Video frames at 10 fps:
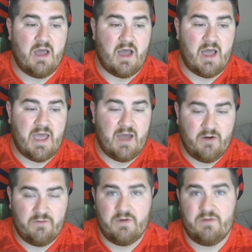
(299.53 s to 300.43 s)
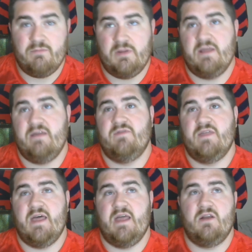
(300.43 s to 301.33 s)
I, however, believe
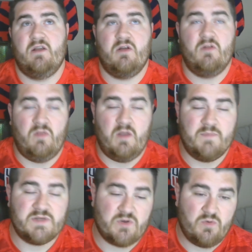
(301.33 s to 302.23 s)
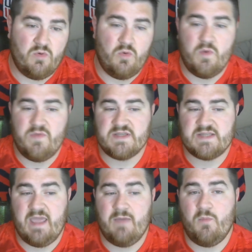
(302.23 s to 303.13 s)
that Columbus Crew win this
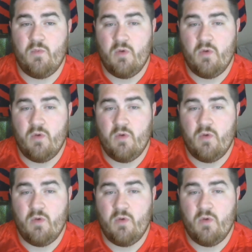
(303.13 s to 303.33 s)
game